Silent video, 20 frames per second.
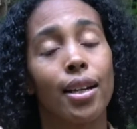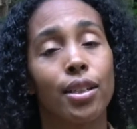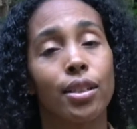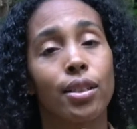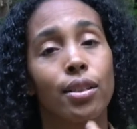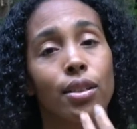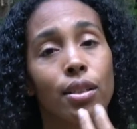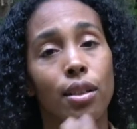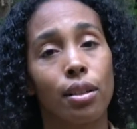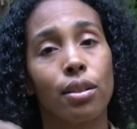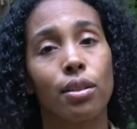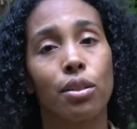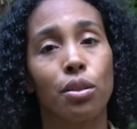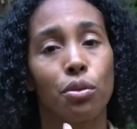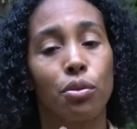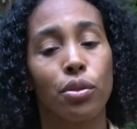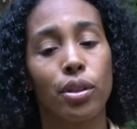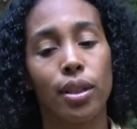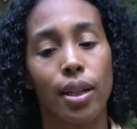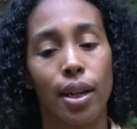started to
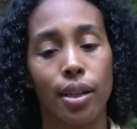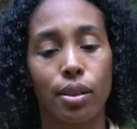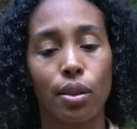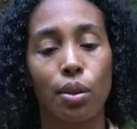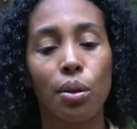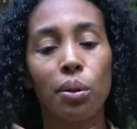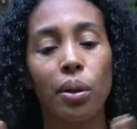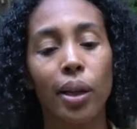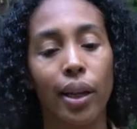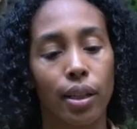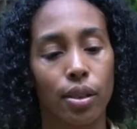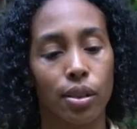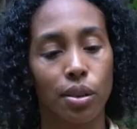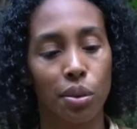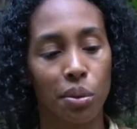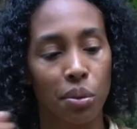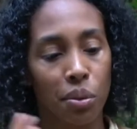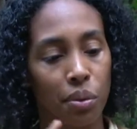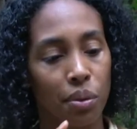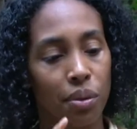realize, okay,
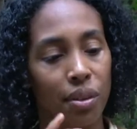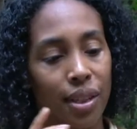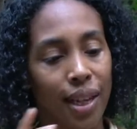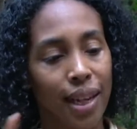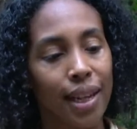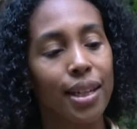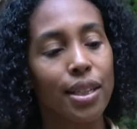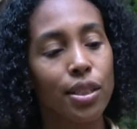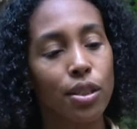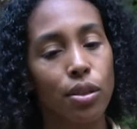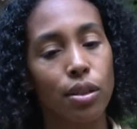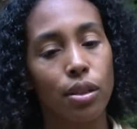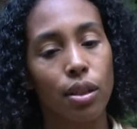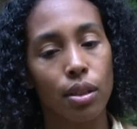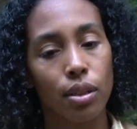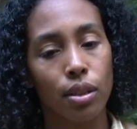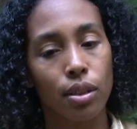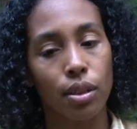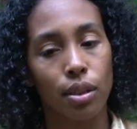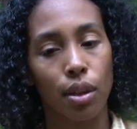so that is
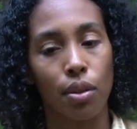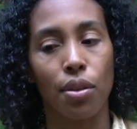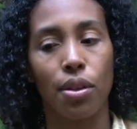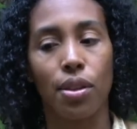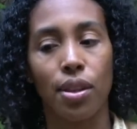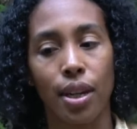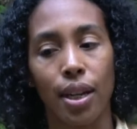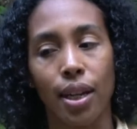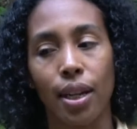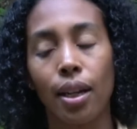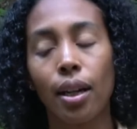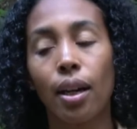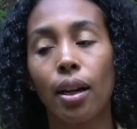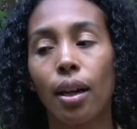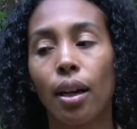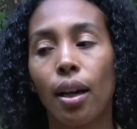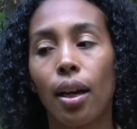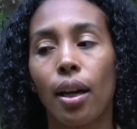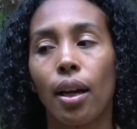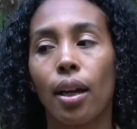something
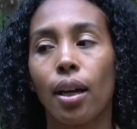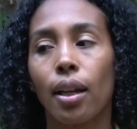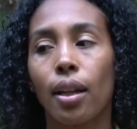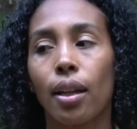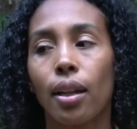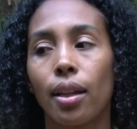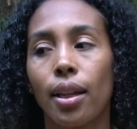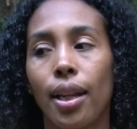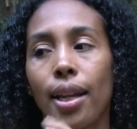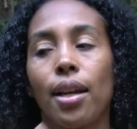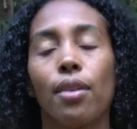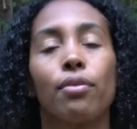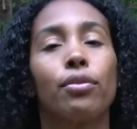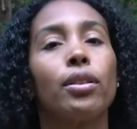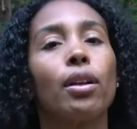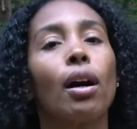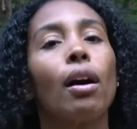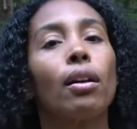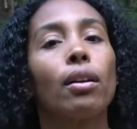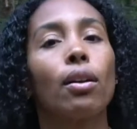that I've
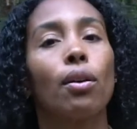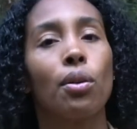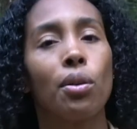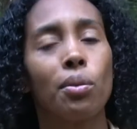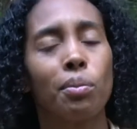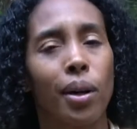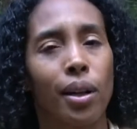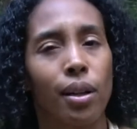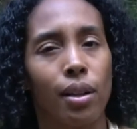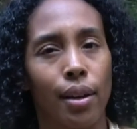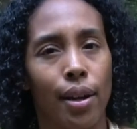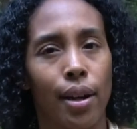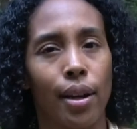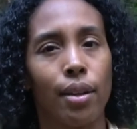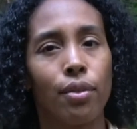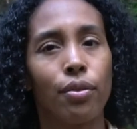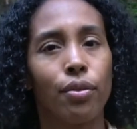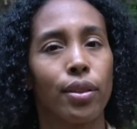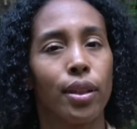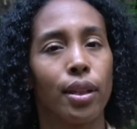done all my
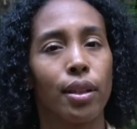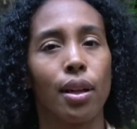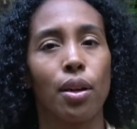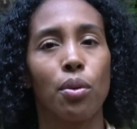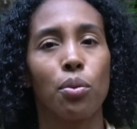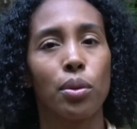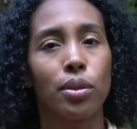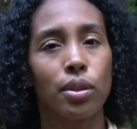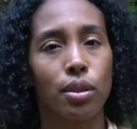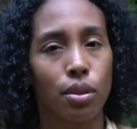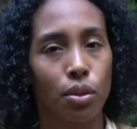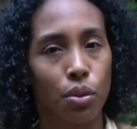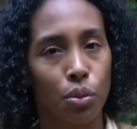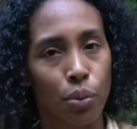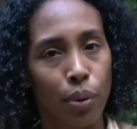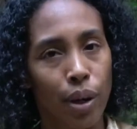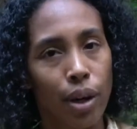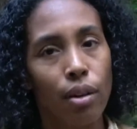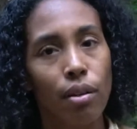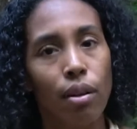life that I wasn't
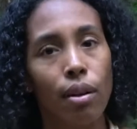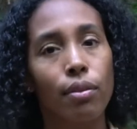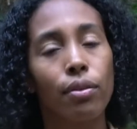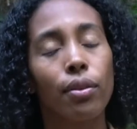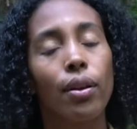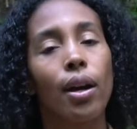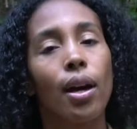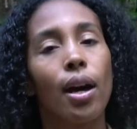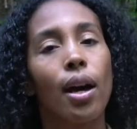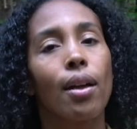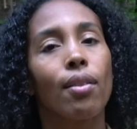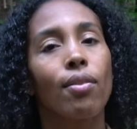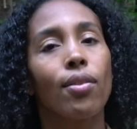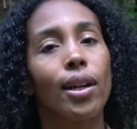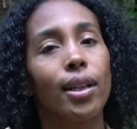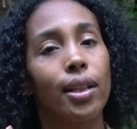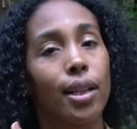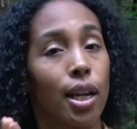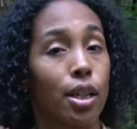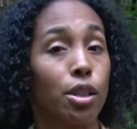aware of,
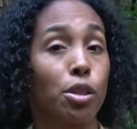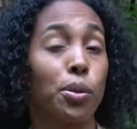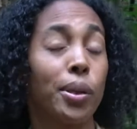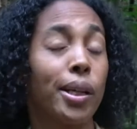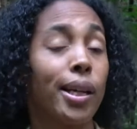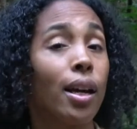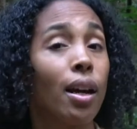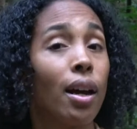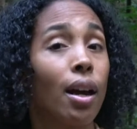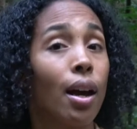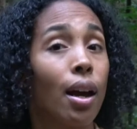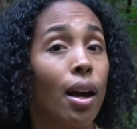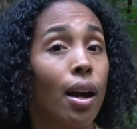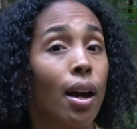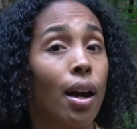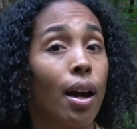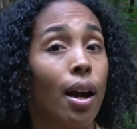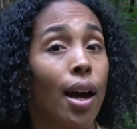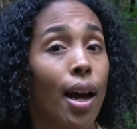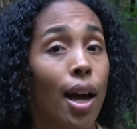that actually
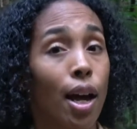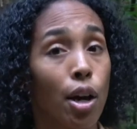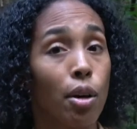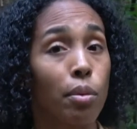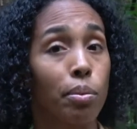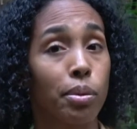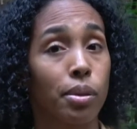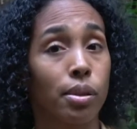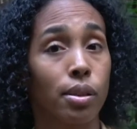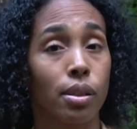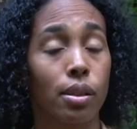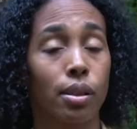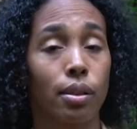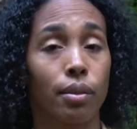helps.